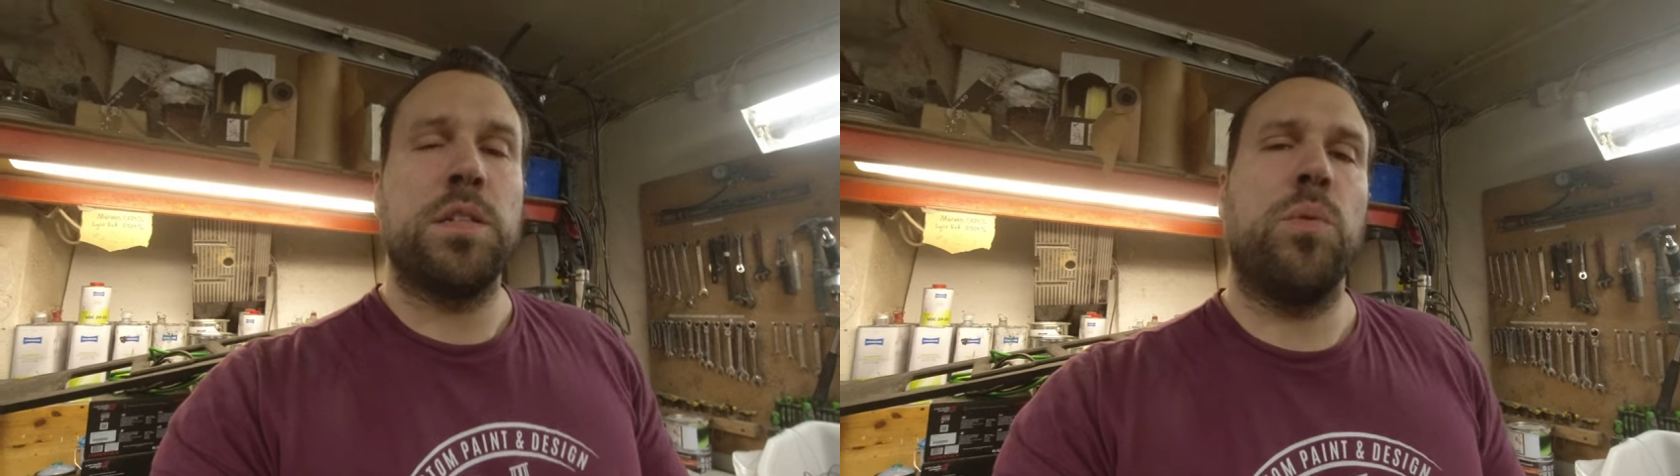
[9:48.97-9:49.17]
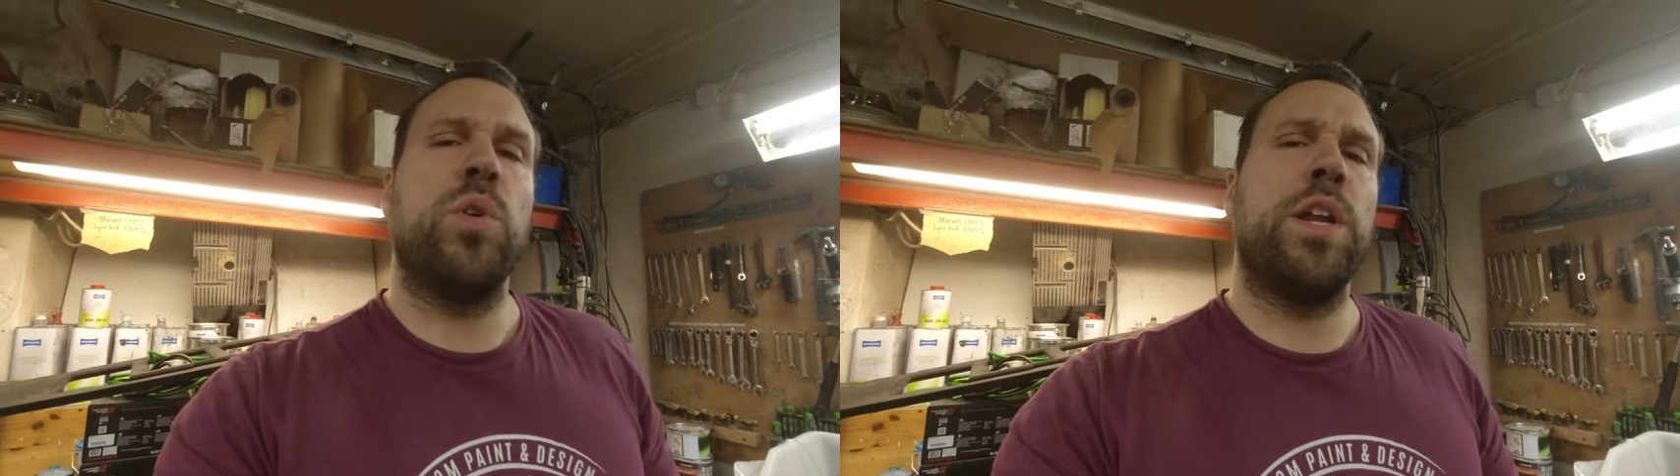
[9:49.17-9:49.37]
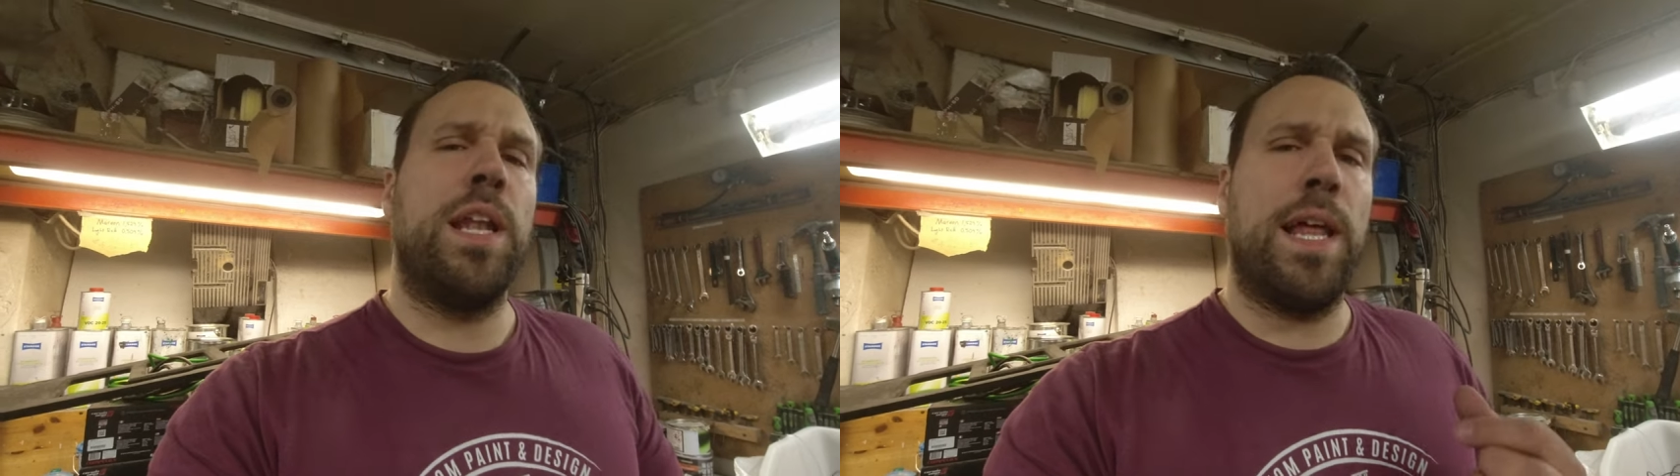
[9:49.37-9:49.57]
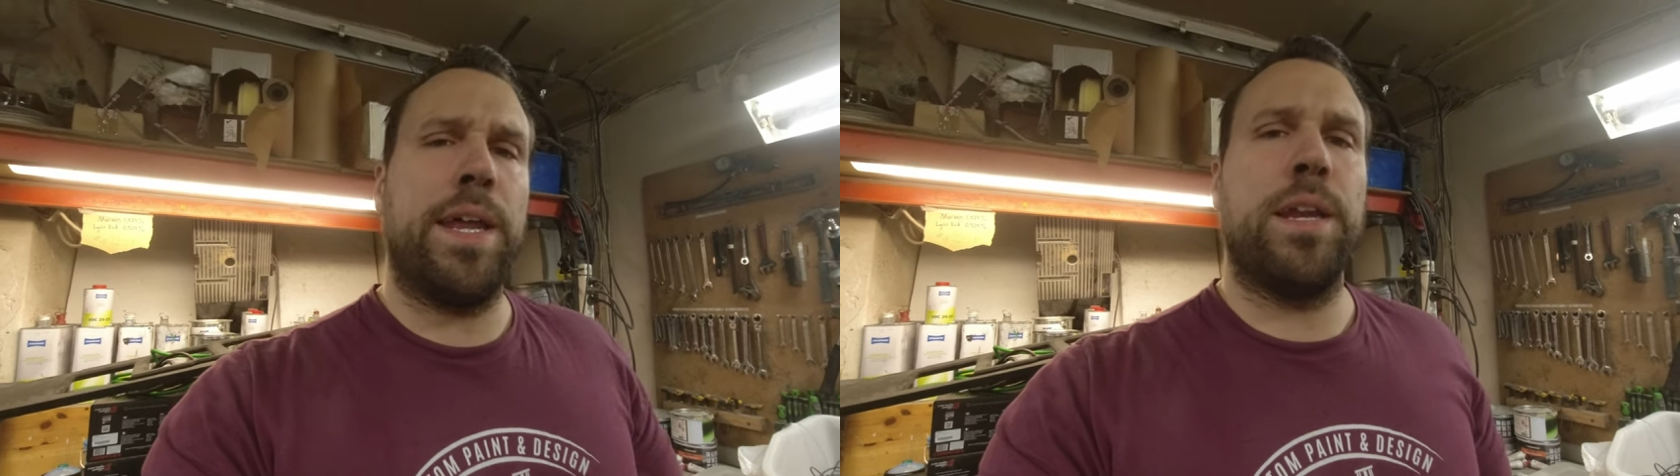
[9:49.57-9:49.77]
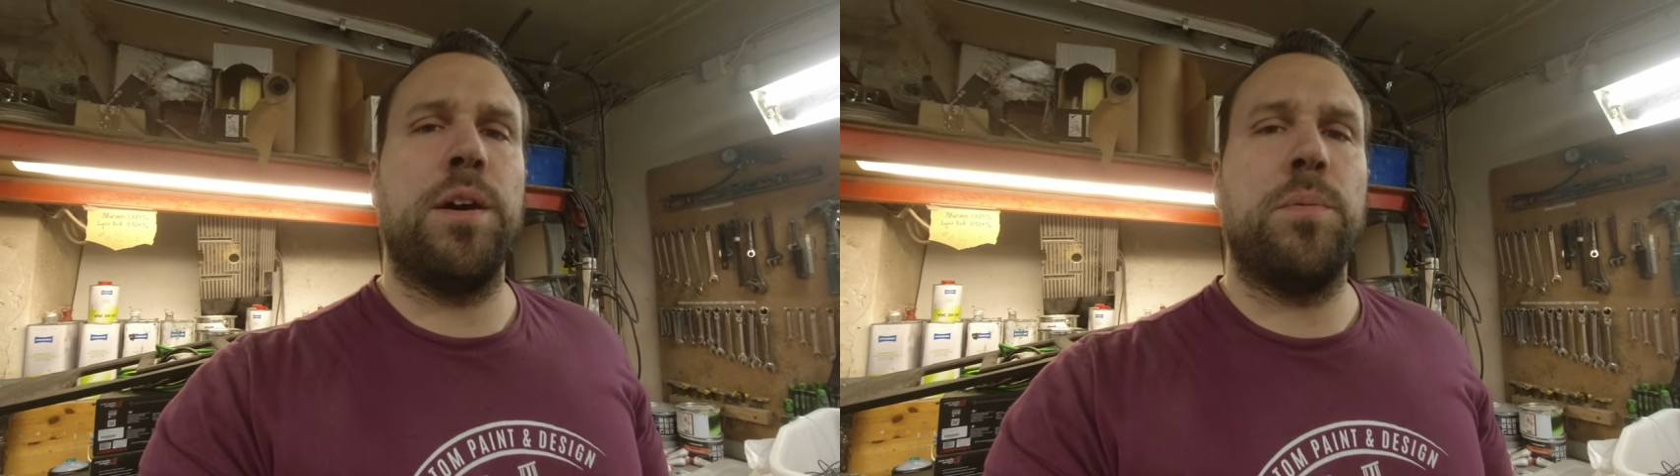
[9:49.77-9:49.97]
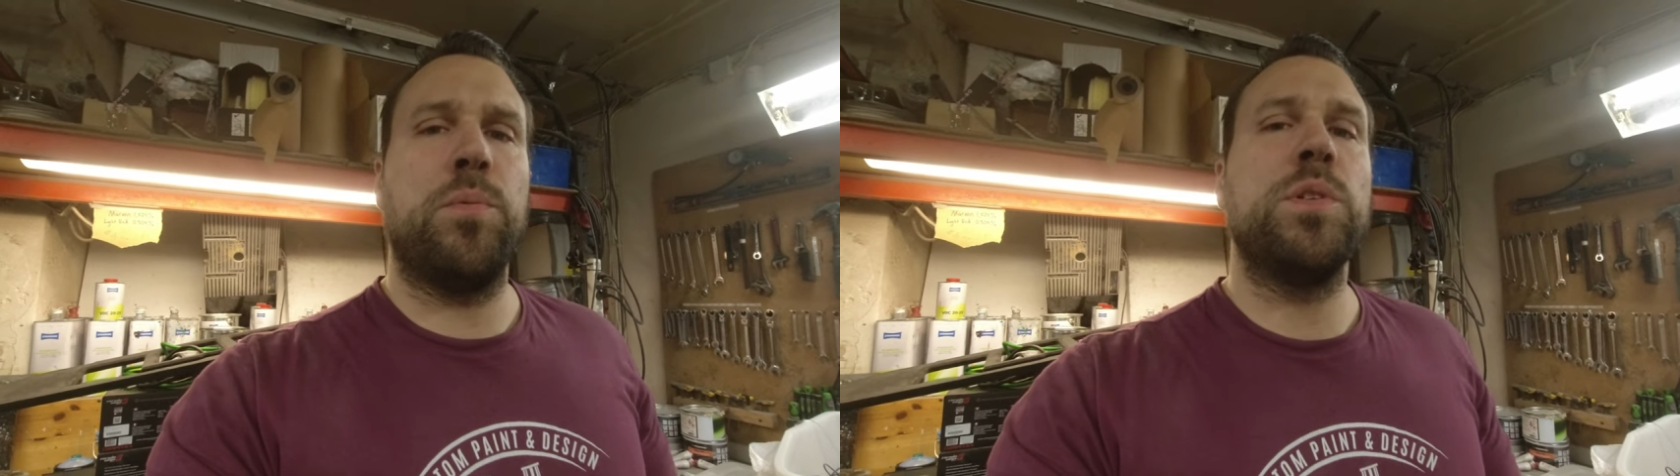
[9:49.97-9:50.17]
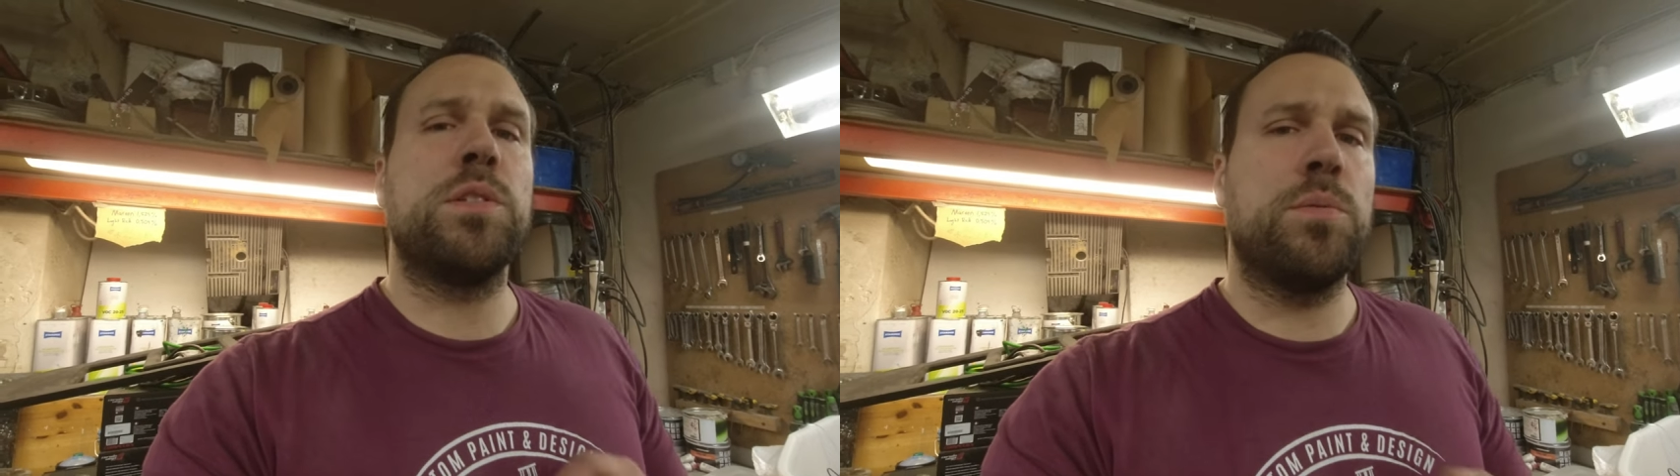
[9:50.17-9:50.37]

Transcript: so I want to light it up with